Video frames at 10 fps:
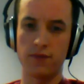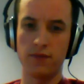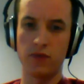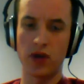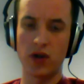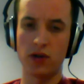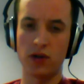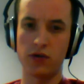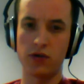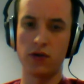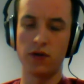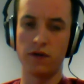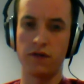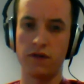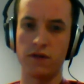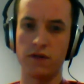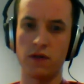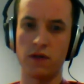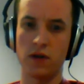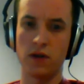resolution of
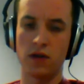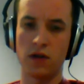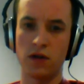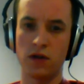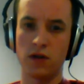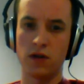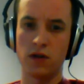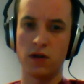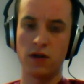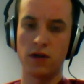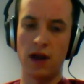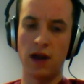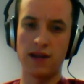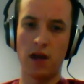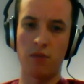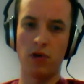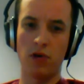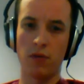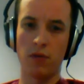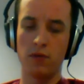that? Is that a
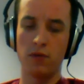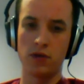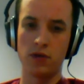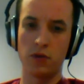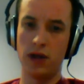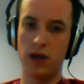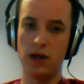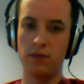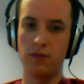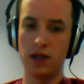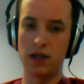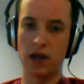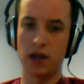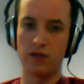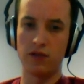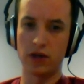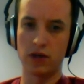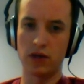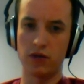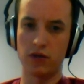problem? Do we need millisecond
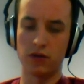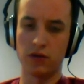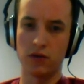resolution?